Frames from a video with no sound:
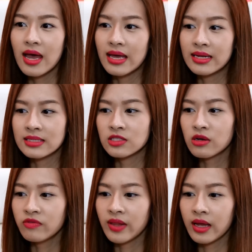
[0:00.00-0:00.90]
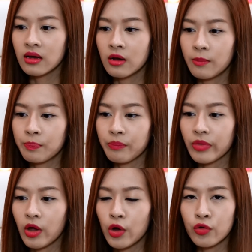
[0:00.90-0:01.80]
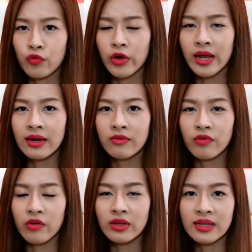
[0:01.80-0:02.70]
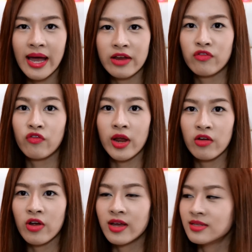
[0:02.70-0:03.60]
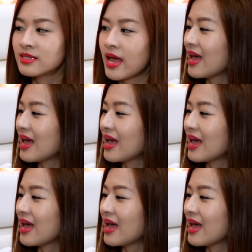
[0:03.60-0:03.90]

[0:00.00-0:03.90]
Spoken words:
It is sort of like a green, very light fragrance.